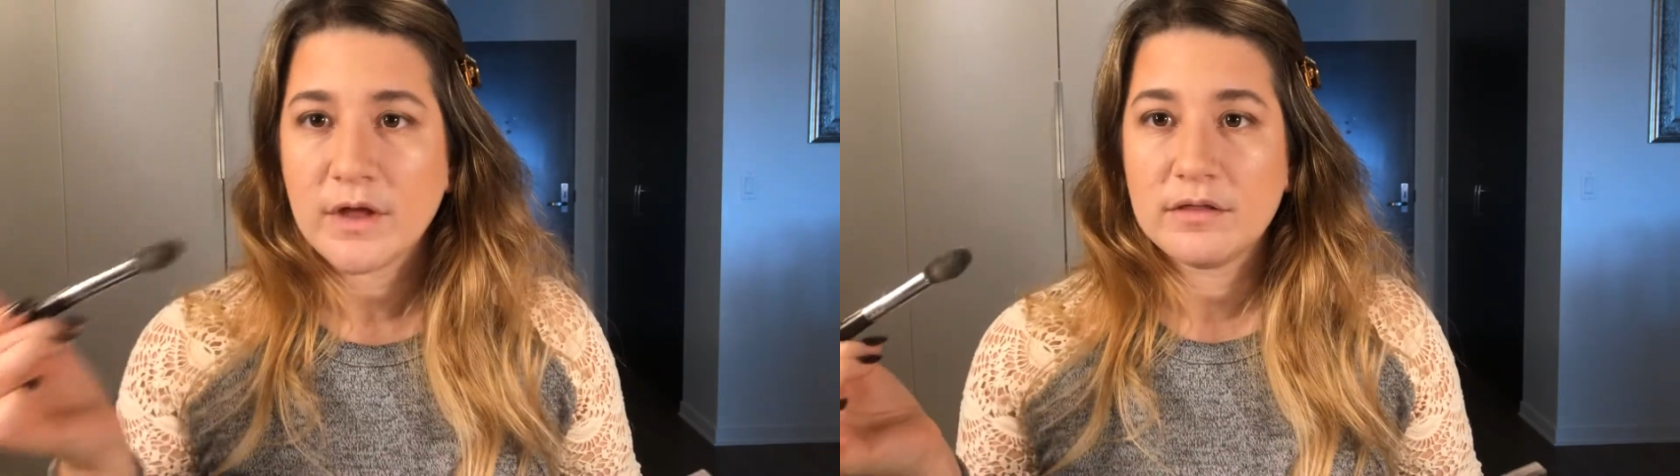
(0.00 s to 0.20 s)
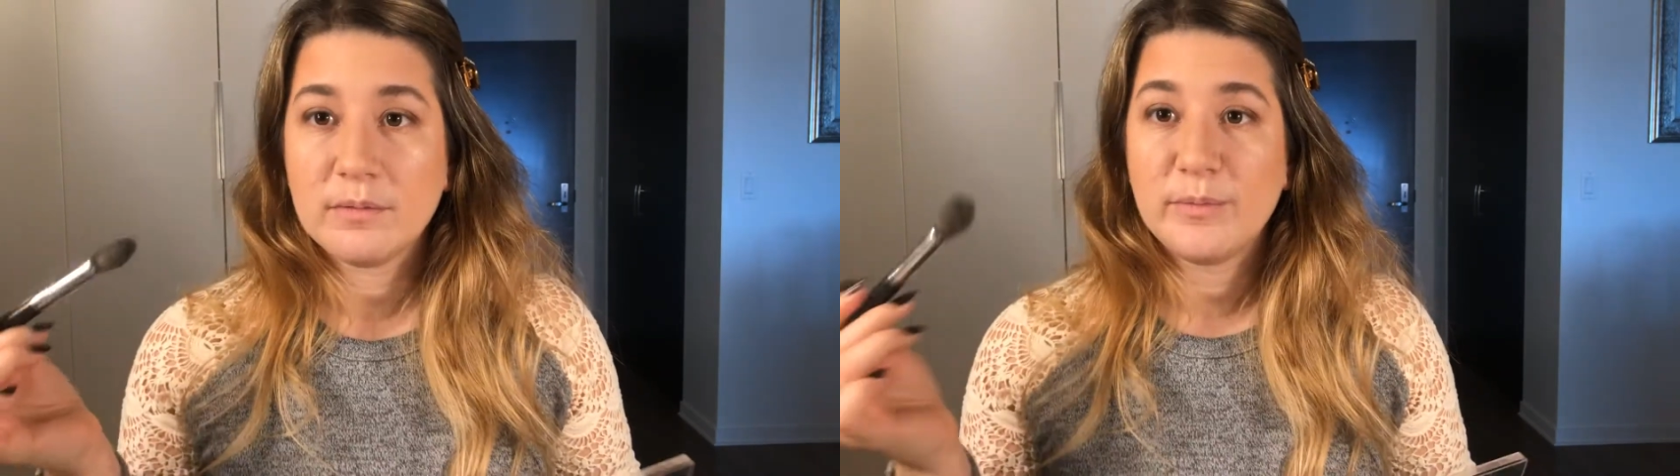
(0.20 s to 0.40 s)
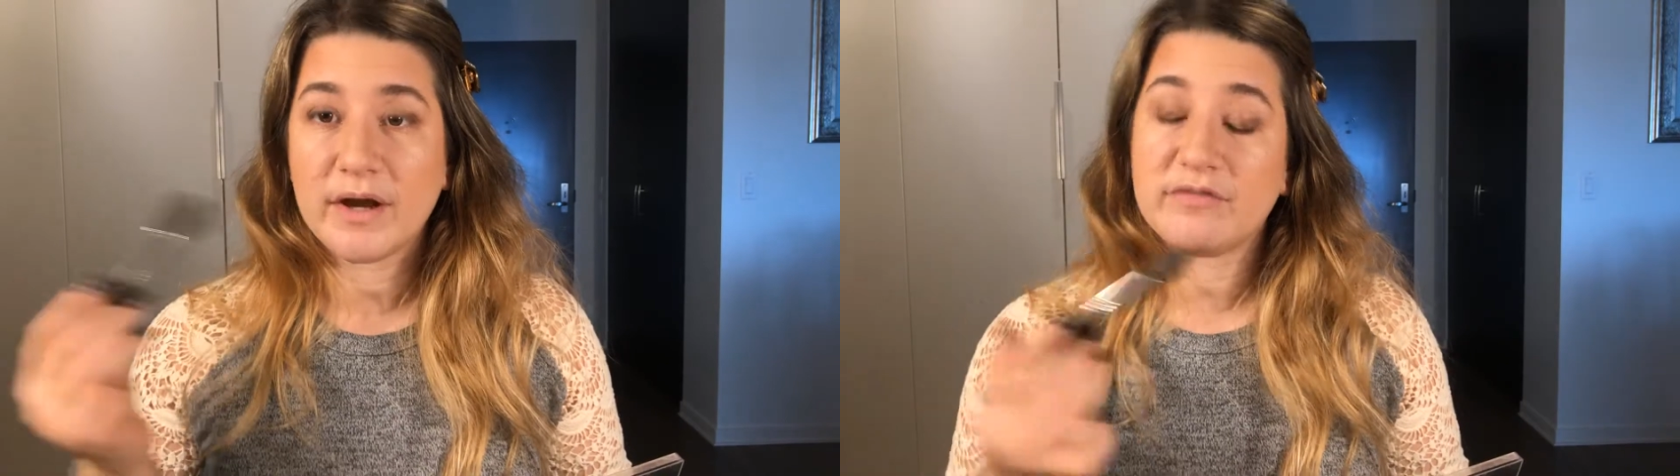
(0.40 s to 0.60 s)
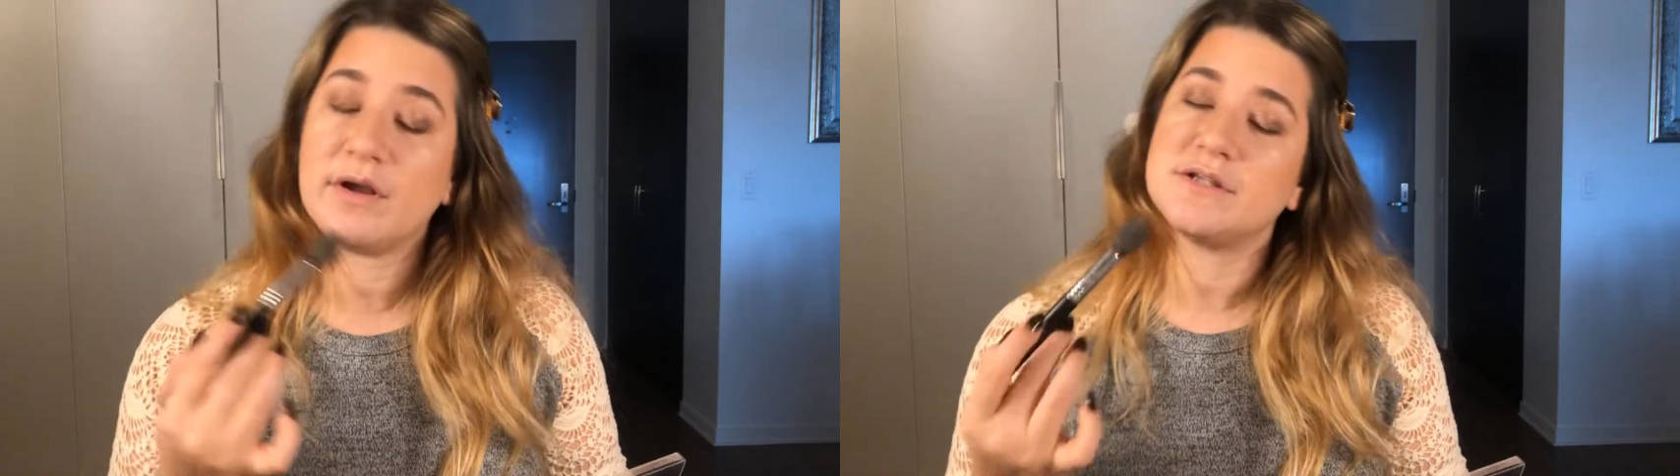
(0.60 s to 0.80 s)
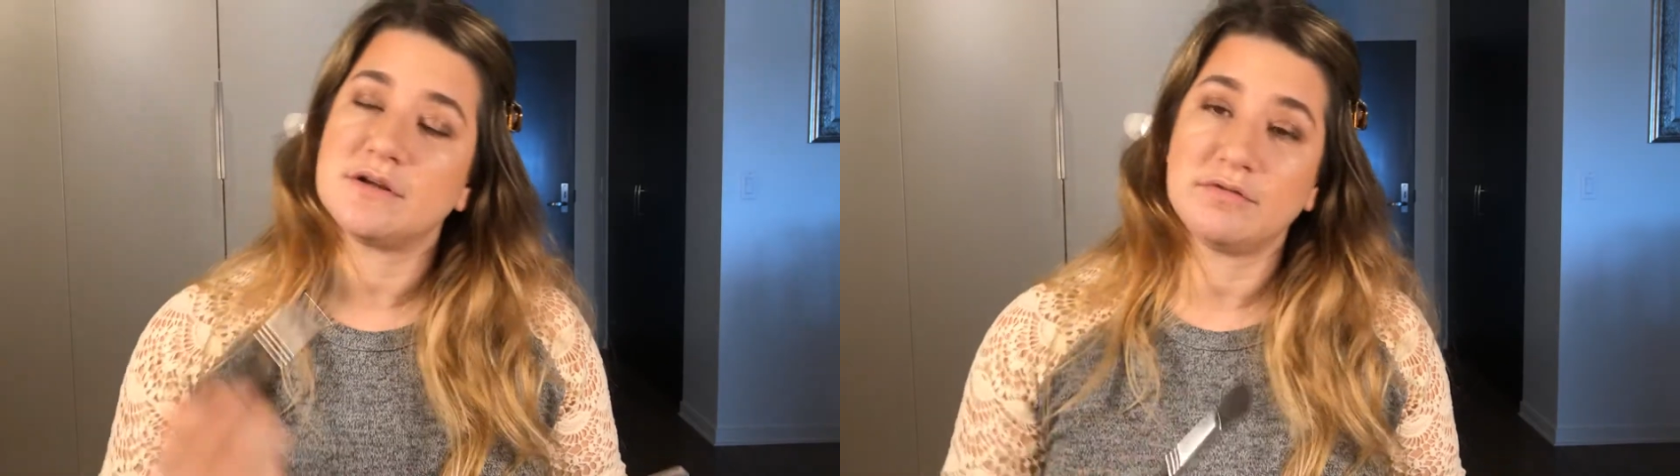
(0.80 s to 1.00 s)
the
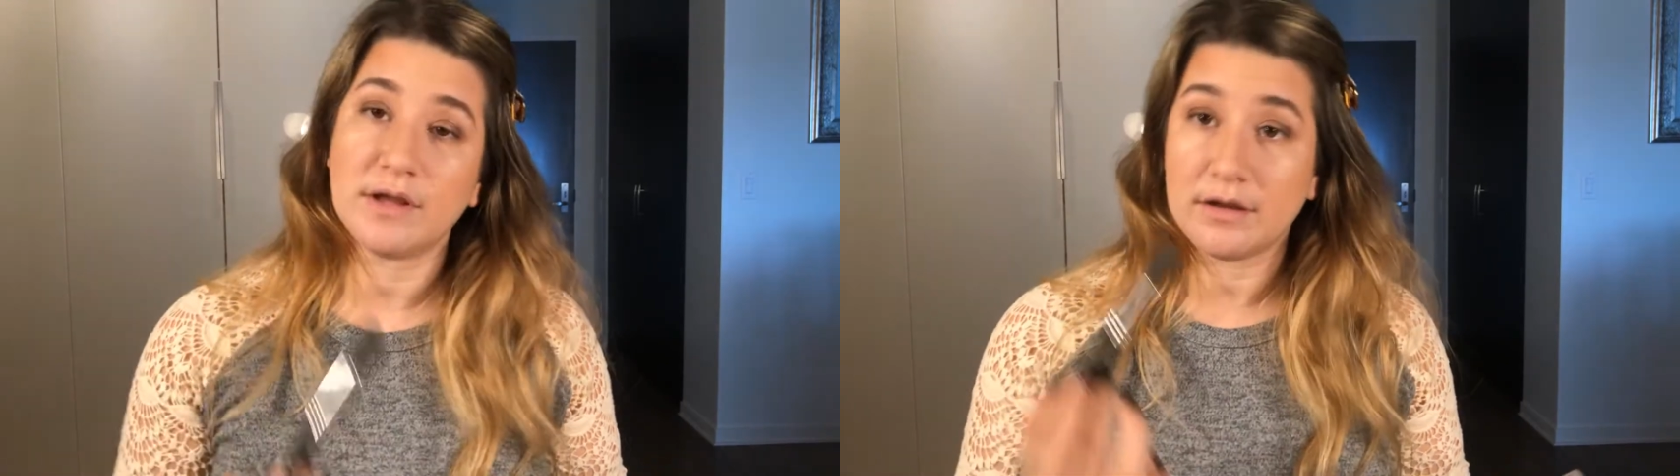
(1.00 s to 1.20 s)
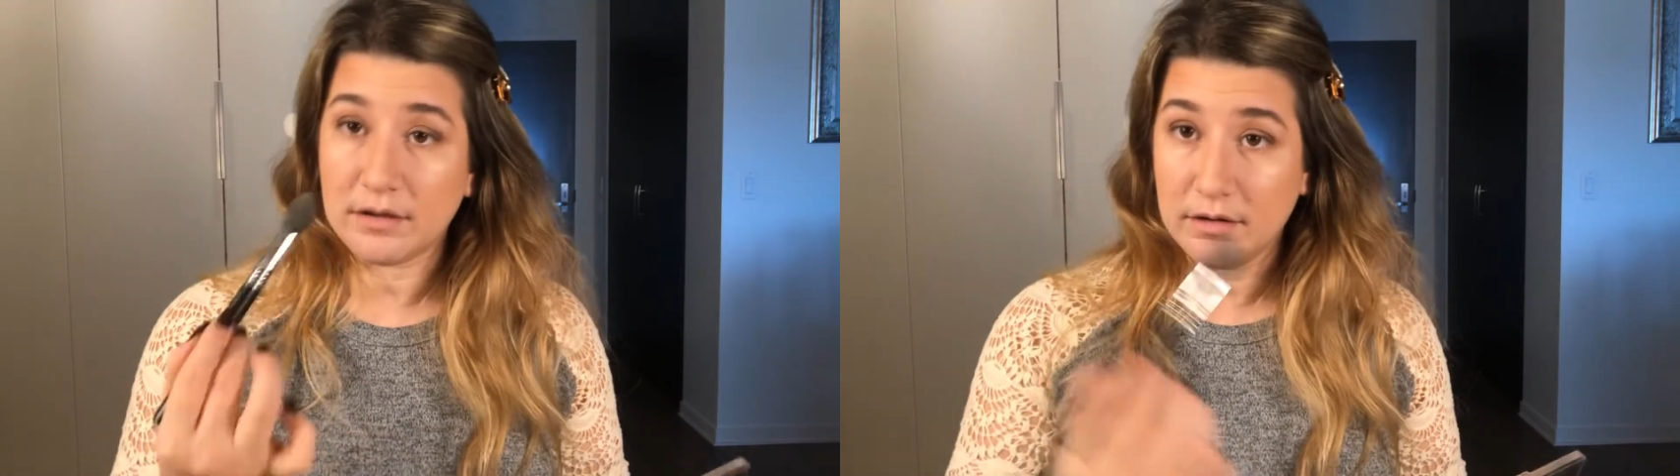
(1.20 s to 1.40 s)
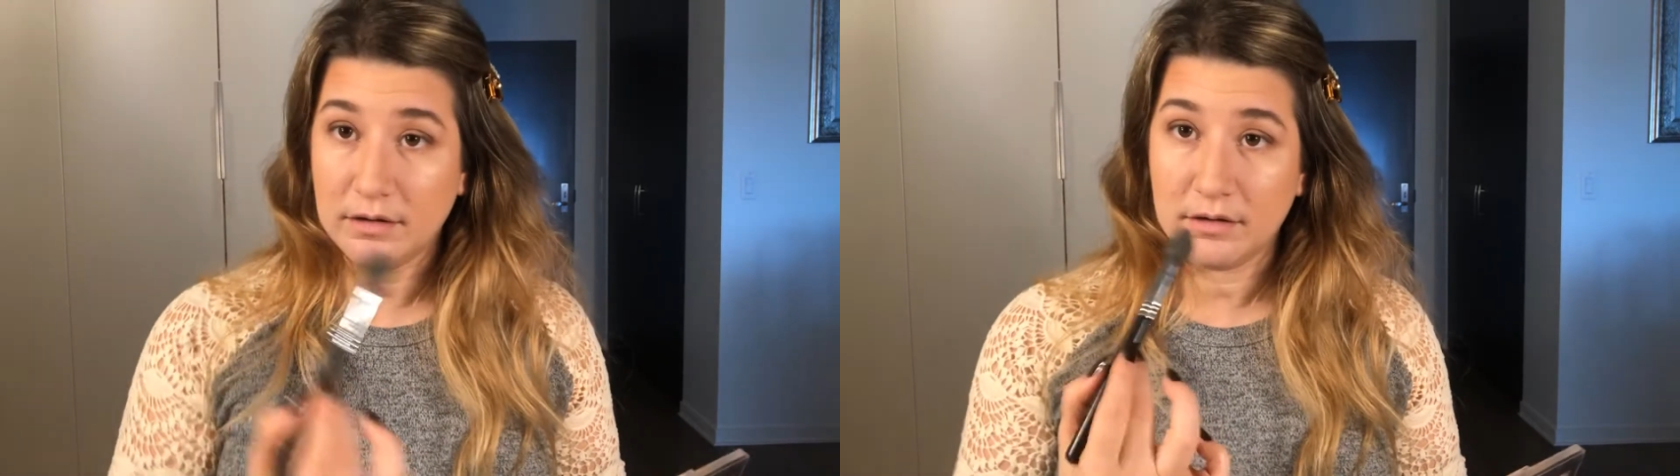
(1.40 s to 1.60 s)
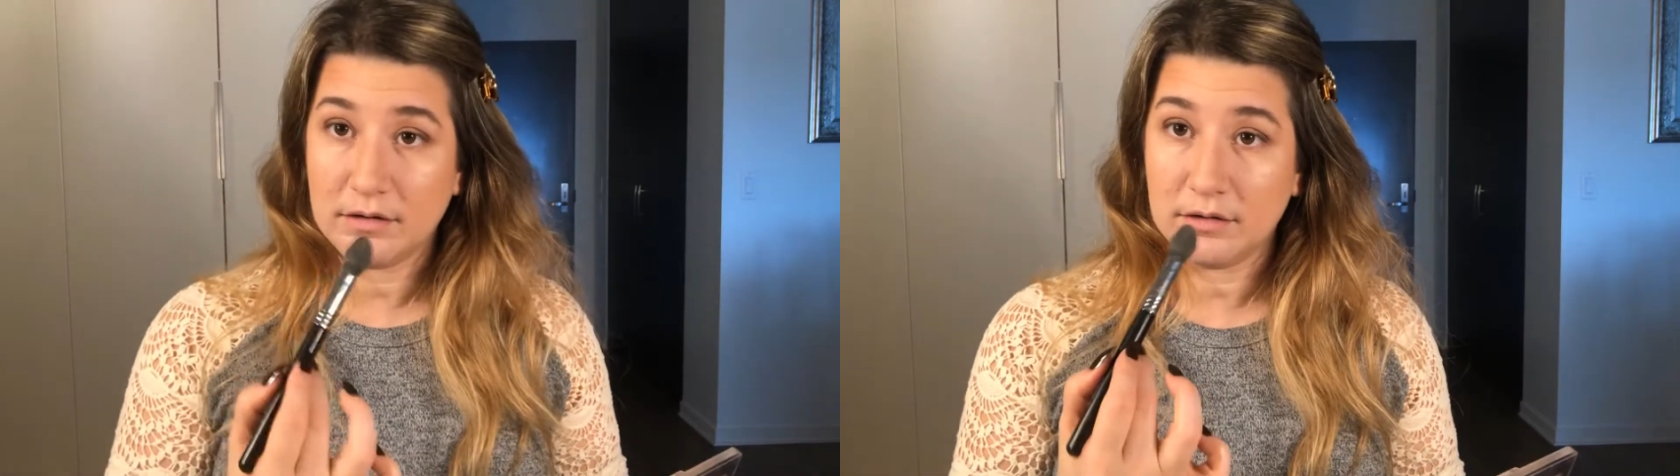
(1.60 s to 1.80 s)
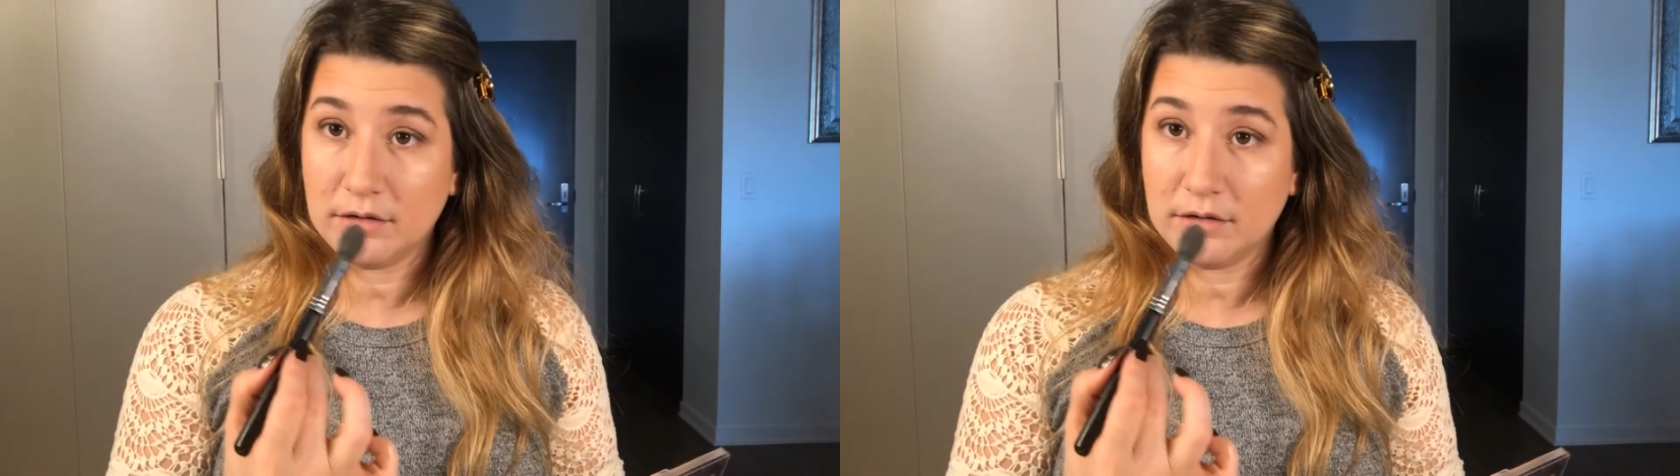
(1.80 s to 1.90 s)
benefits of like a